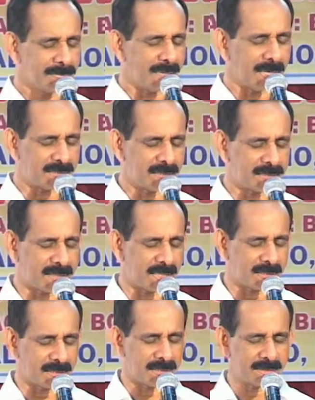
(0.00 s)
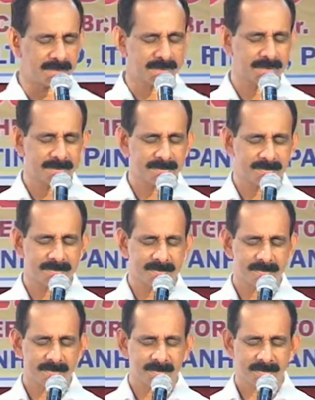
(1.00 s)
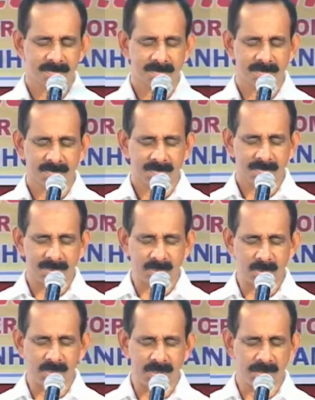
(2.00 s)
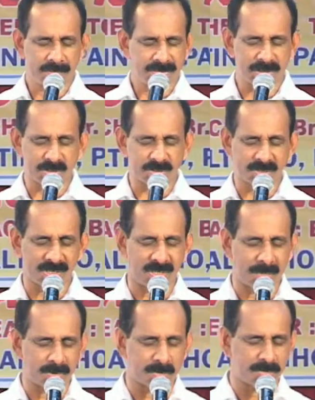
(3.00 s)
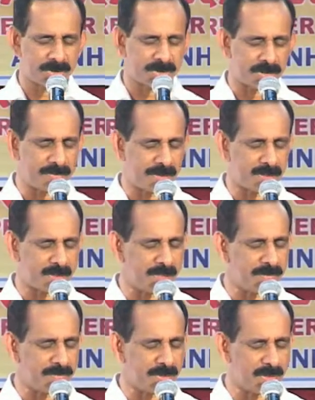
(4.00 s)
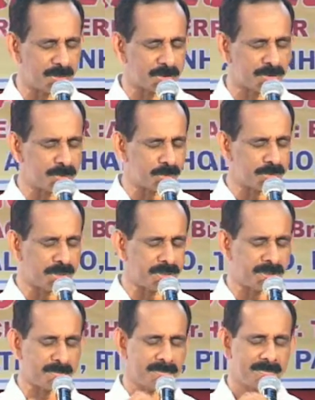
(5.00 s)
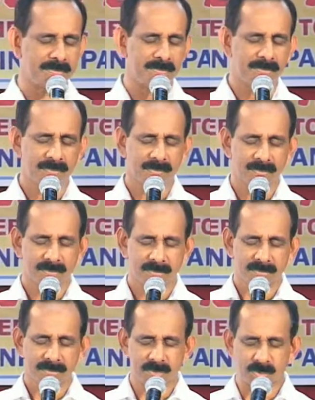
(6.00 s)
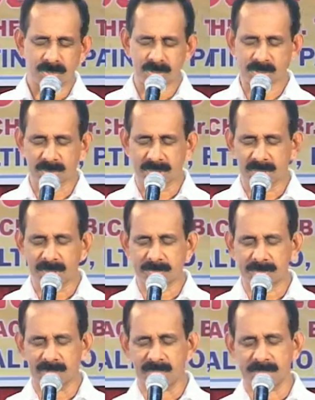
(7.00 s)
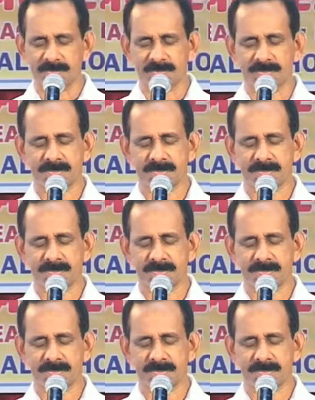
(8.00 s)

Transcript: There, that darkness. They're only mere slaves of the devil. The devil is using them to destroy our life.